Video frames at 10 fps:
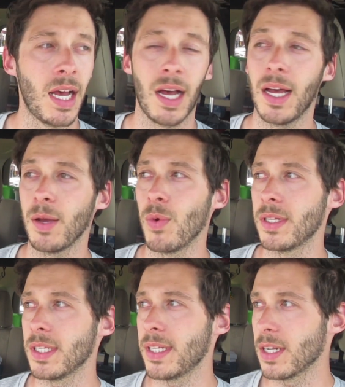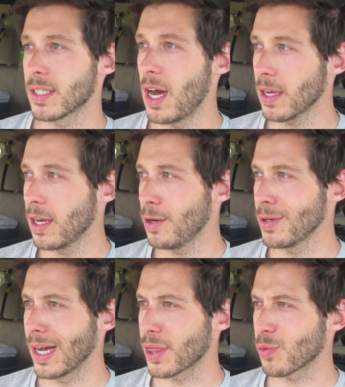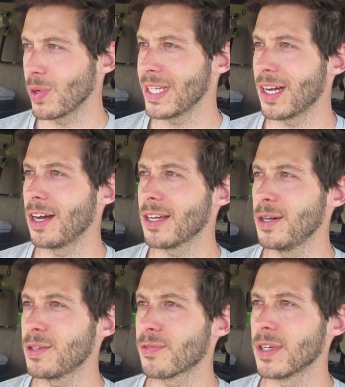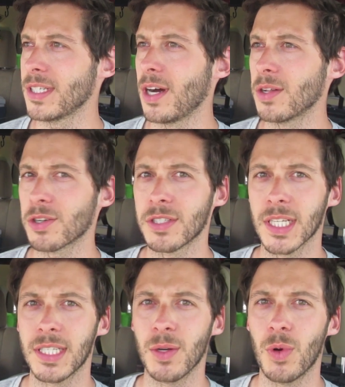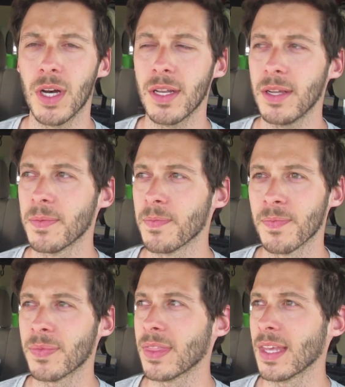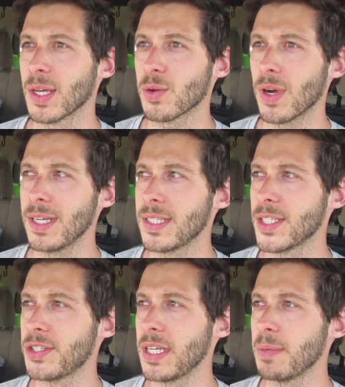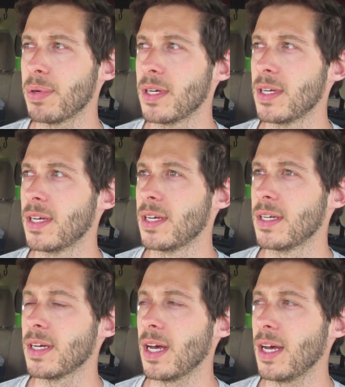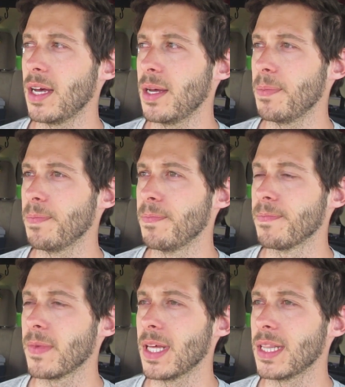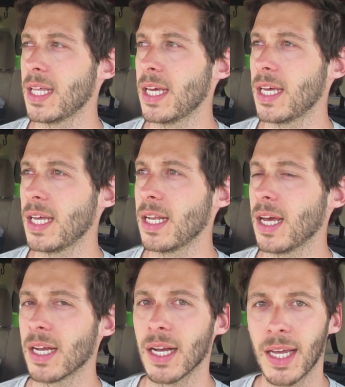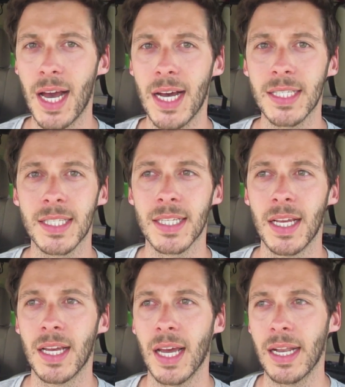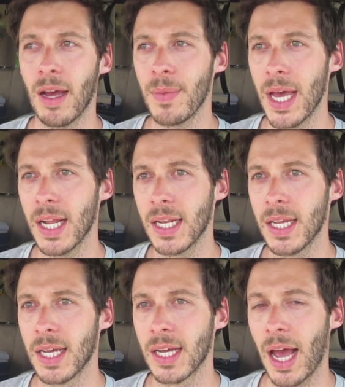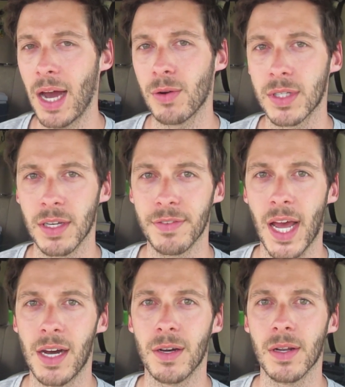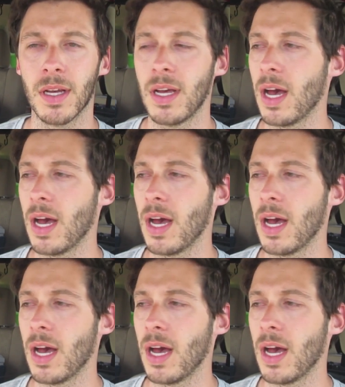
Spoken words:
I went to Del Taco, got 3 tacos for $1.61. Crazy cheap. And then I got gas, and I'm headed out of town.